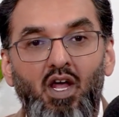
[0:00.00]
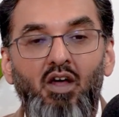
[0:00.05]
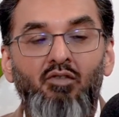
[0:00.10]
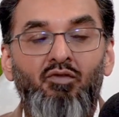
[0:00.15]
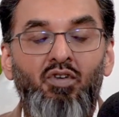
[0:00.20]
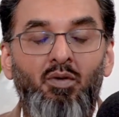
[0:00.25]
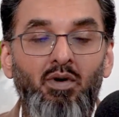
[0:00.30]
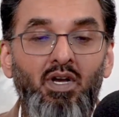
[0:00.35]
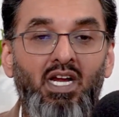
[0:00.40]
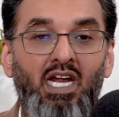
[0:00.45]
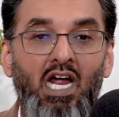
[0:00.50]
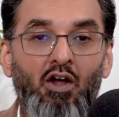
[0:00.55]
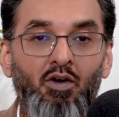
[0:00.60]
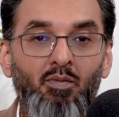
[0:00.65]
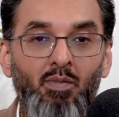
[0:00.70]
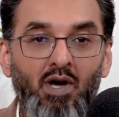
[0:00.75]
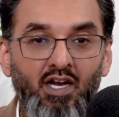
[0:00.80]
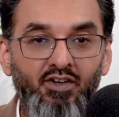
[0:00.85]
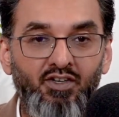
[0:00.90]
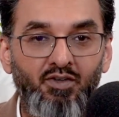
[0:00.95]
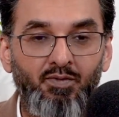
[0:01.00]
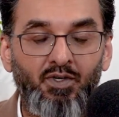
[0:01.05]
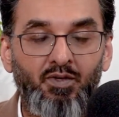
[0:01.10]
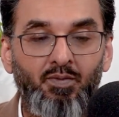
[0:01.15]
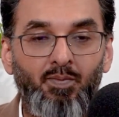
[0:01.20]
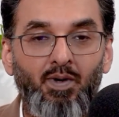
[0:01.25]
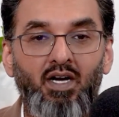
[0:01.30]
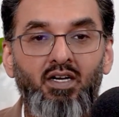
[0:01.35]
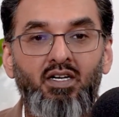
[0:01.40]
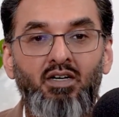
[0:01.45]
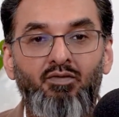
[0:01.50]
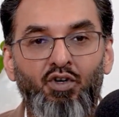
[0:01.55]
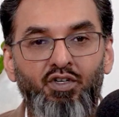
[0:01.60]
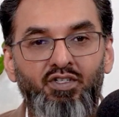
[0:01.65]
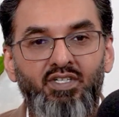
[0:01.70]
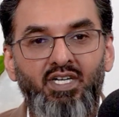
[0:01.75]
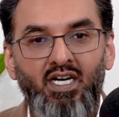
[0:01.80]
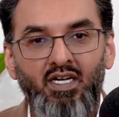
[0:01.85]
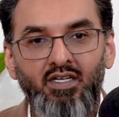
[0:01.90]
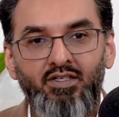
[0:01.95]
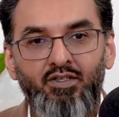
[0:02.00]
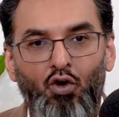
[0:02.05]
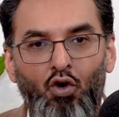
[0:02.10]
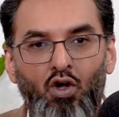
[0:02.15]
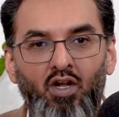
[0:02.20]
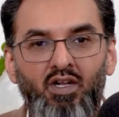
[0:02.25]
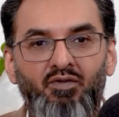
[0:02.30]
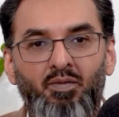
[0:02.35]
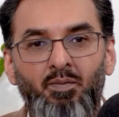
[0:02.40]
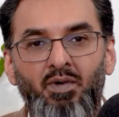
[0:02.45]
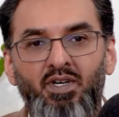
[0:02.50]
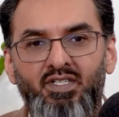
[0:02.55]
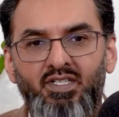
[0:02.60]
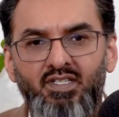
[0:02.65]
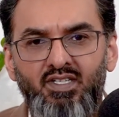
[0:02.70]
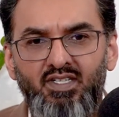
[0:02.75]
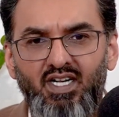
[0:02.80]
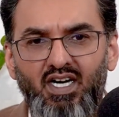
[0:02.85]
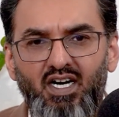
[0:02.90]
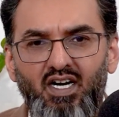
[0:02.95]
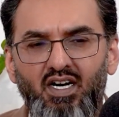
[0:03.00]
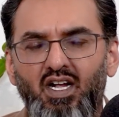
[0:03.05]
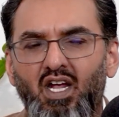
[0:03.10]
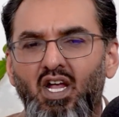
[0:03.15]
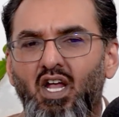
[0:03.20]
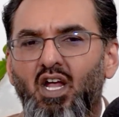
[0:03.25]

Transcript: from an account manager perspective or sales, all the information is there.